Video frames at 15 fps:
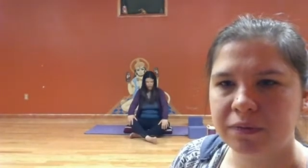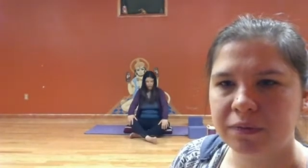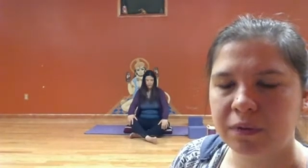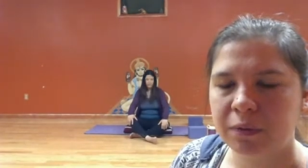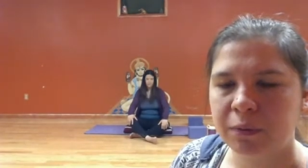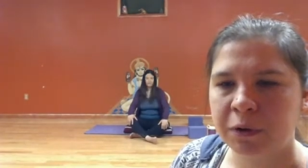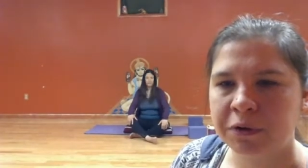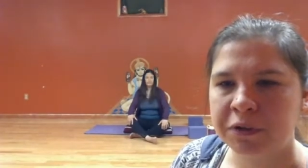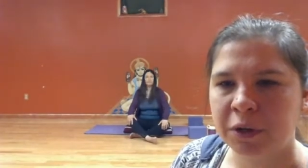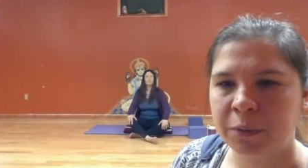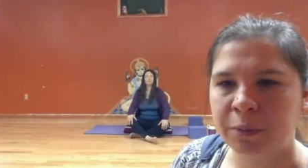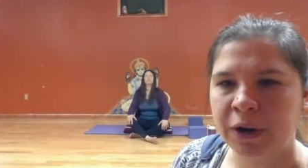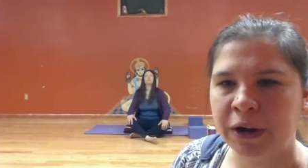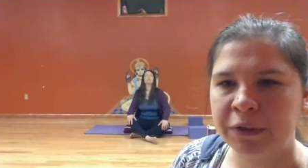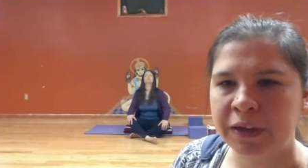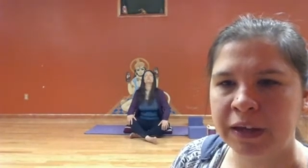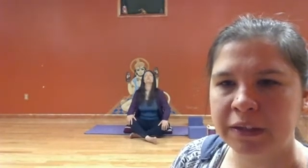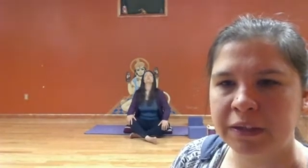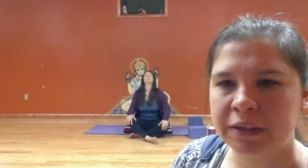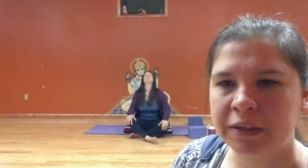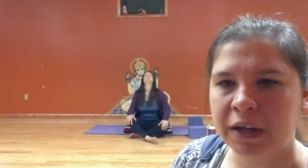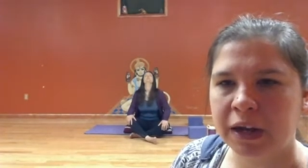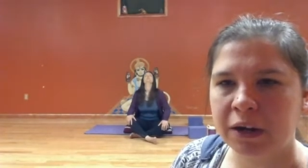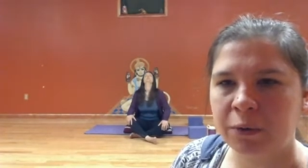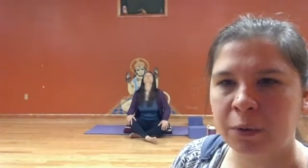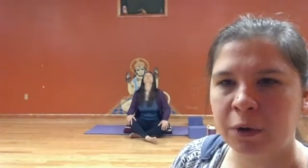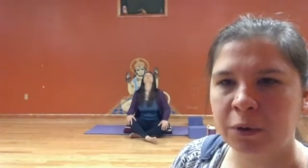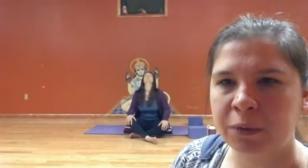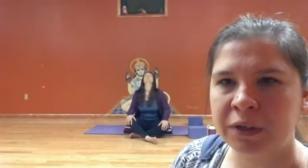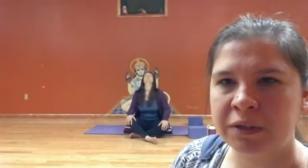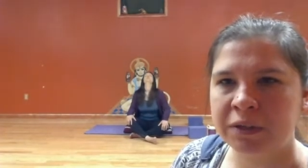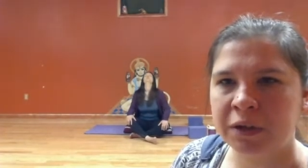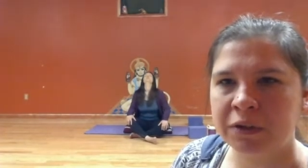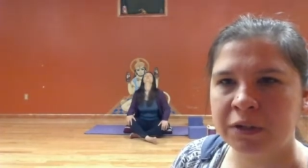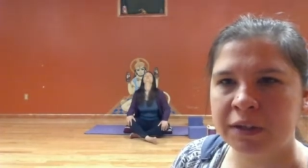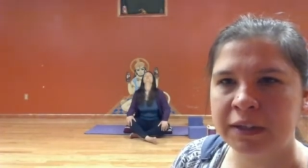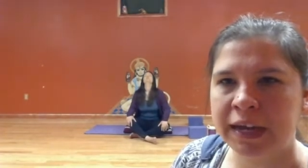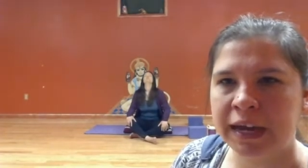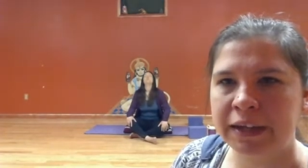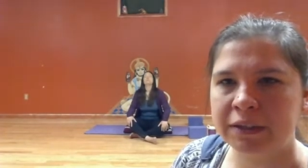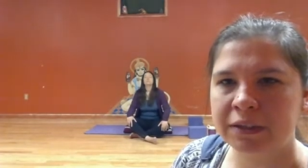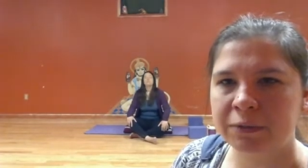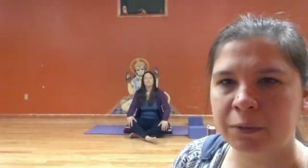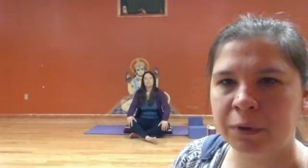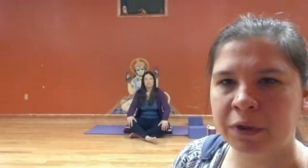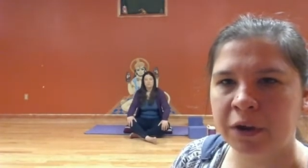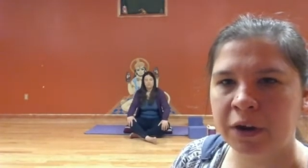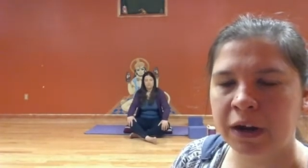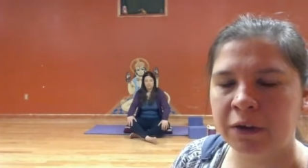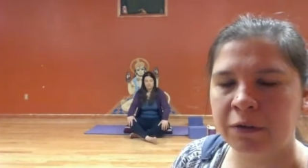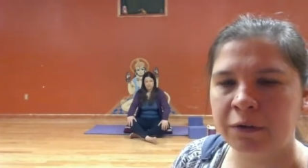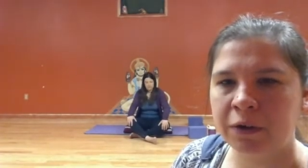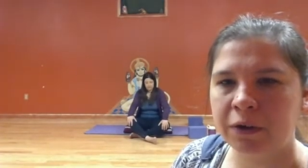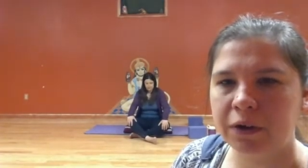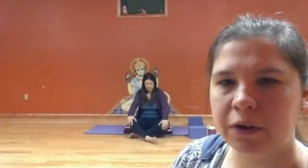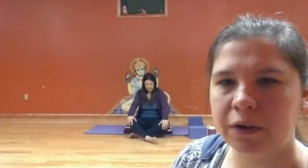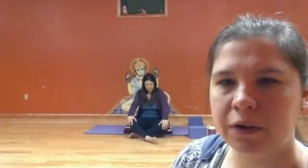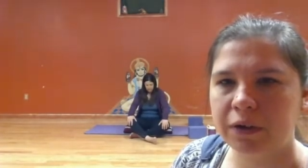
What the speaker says: Where does our breath get stuck? Where do we start to tense with our effort?